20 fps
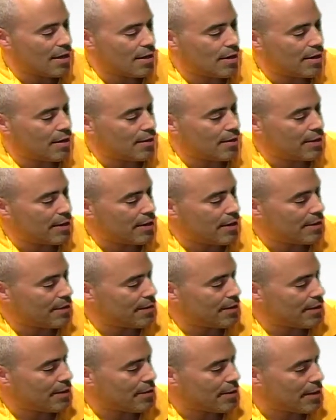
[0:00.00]

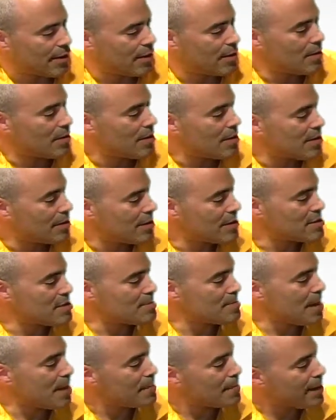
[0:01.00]
Wait, there we go. This is
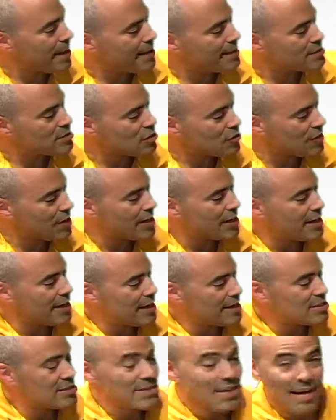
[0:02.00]
my main screen.
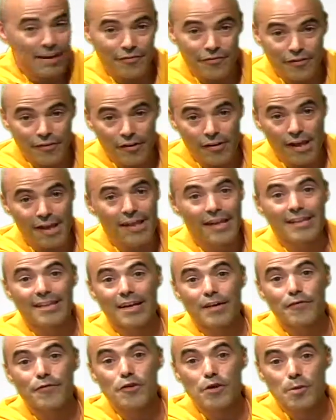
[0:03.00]
It's not full. I like to
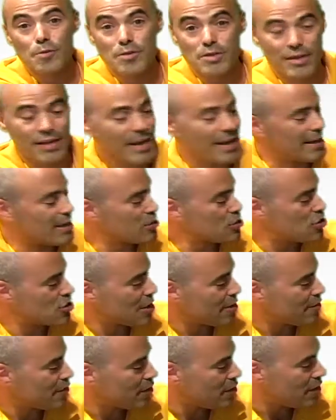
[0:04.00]
have room so that I can
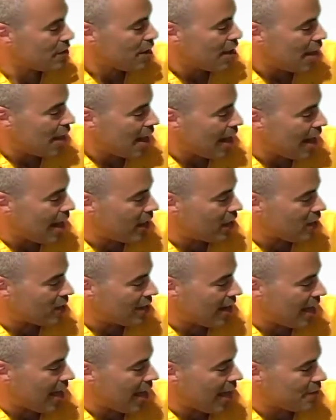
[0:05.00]
shuffle. I
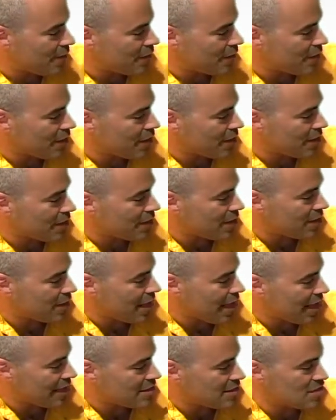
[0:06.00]
only have, if you look at the
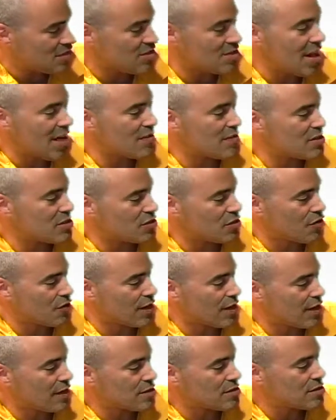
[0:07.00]
dots, 7
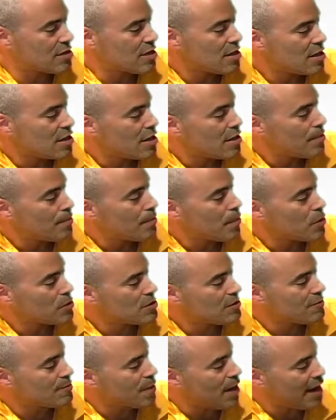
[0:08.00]
screens.
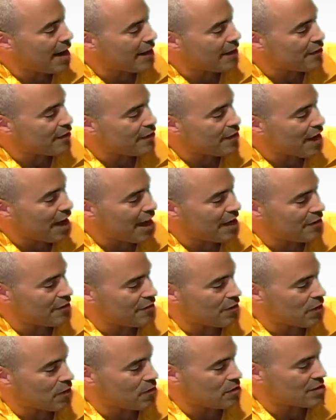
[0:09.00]
Most of mine are not
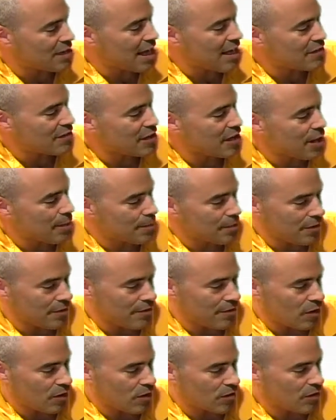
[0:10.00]
folders. I have a couple of
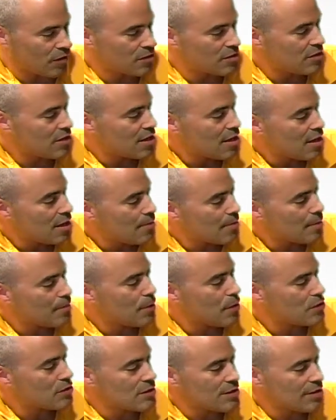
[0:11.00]
folders, but
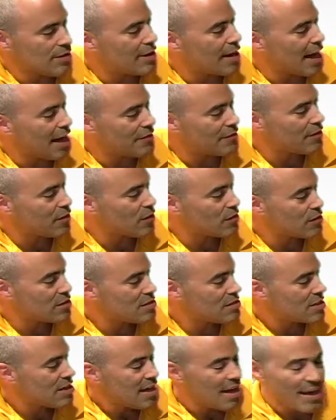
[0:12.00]
mostly they're not
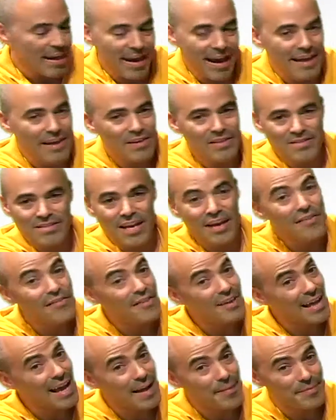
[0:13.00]
folders, and I use
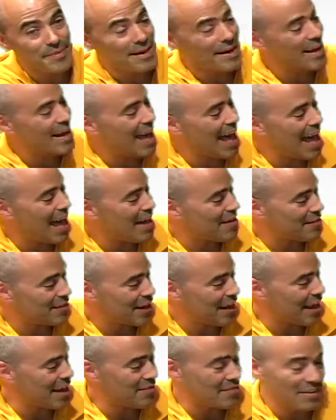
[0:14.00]
every app that I have. And
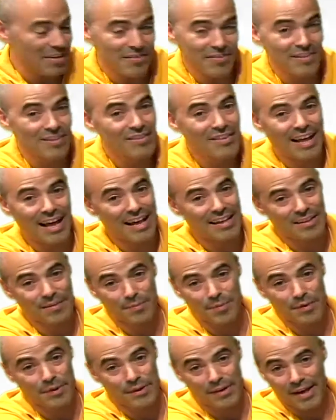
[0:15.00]
I have to use it a lot to
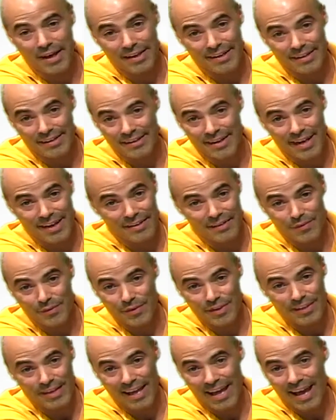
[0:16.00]
put it on here. I don't
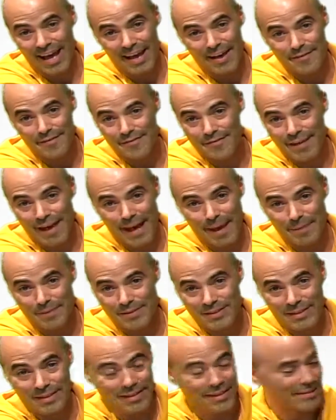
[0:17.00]
really have
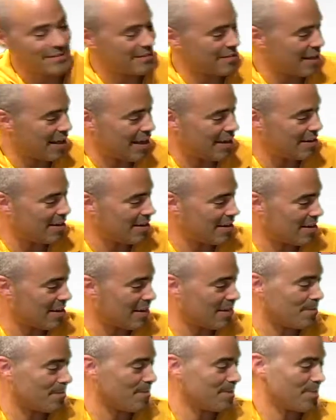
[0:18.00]
apps on here that
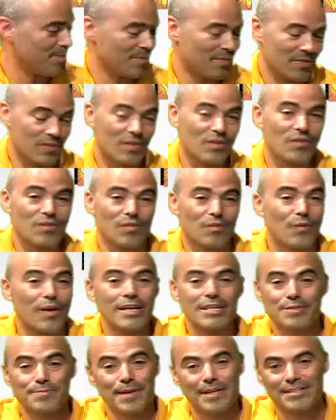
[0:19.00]

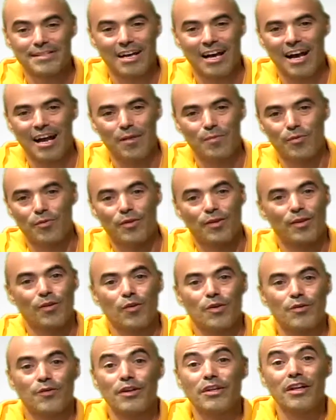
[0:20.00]
waste my time
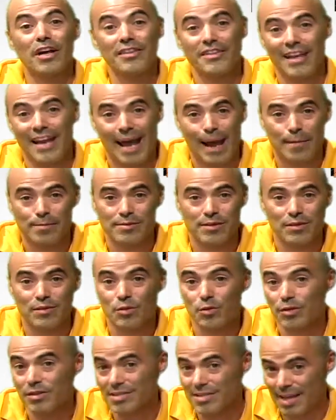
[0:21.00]
or redundant apps that
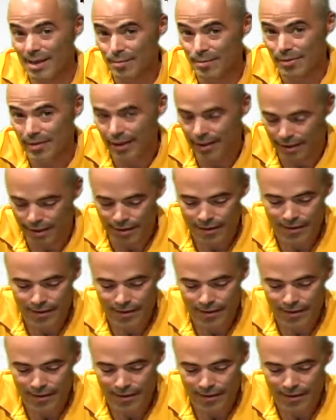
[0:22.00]
do the same thing.